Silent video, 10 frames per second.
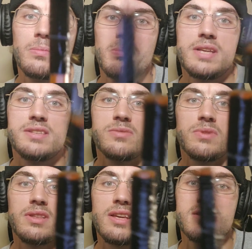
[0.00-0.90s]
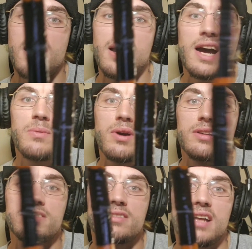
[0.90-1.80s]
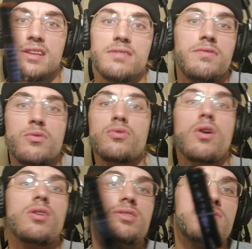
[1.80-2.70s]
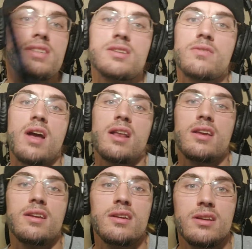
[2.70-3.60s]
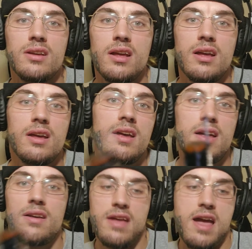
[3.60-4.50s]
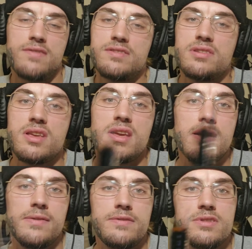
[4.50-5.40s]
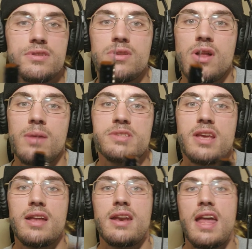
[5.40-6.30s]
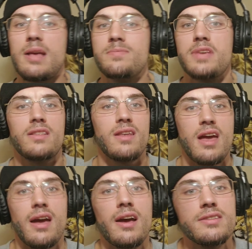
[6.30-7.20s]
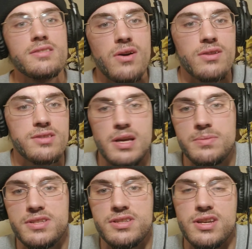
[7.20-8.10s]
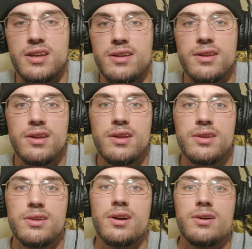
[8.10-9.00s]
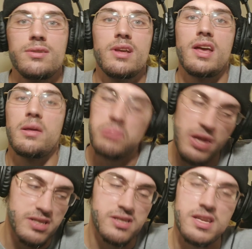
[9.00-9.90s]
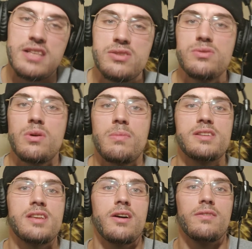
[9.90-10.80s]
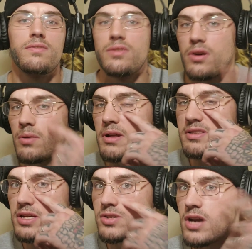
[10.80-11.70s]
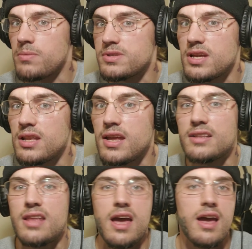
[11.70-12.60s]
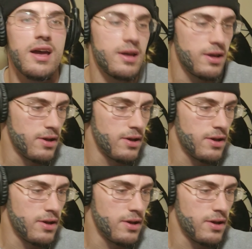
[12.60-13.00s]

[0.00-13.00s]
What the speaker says: pieces with this like I was. I did full rosaries already, half sleeves, you know what I'm saying? Names out the ass, all types of shit. You know, and plus tattoos on myself. You know, my teardrop was done like that.